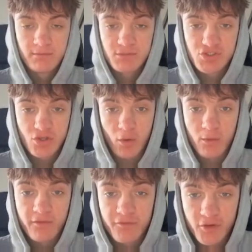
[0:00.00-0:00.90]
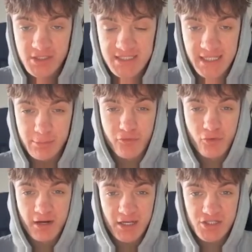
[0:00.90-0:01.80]
So, firstly, before
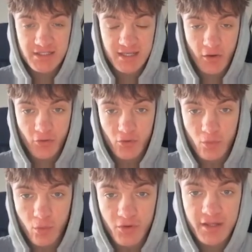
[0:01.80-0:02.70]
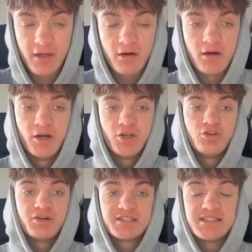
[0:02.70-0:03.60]
I actually tell you what they are, you
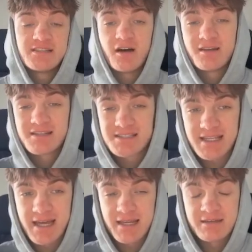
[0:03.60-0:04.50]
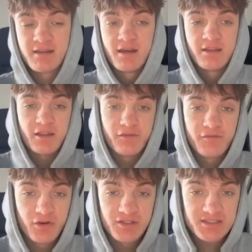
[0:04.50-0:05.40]
guys need to understand that the
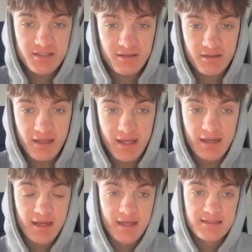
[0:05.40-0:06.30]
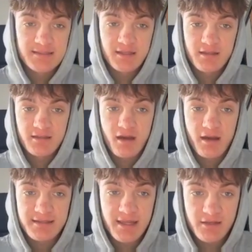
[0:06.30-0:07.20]
first thing is to
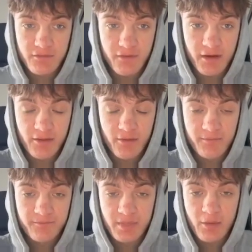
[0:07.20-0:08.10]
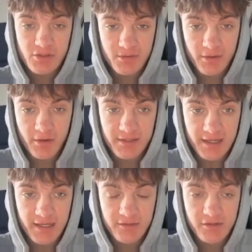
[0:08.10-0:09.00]
identify them, which I'm going to get
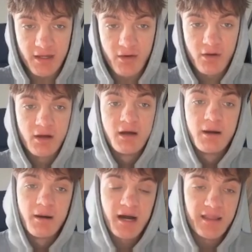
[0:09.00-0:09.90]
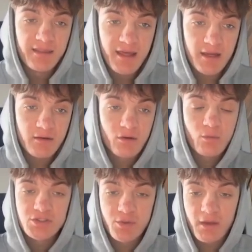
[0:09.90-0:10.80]
into now. And then,
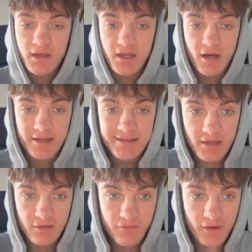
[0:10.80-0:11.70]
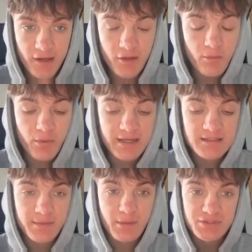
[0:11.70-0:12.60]
once we can identify them, we need to
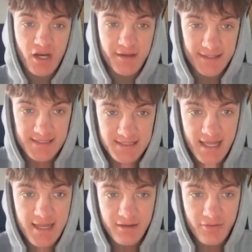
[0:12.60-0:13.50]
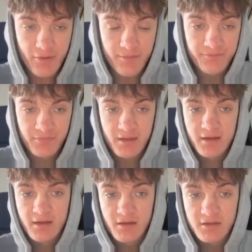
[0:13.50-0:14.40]
be able to understand them
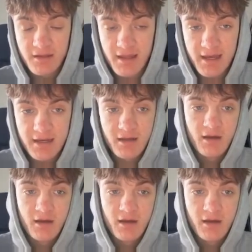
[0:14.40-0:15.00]
to then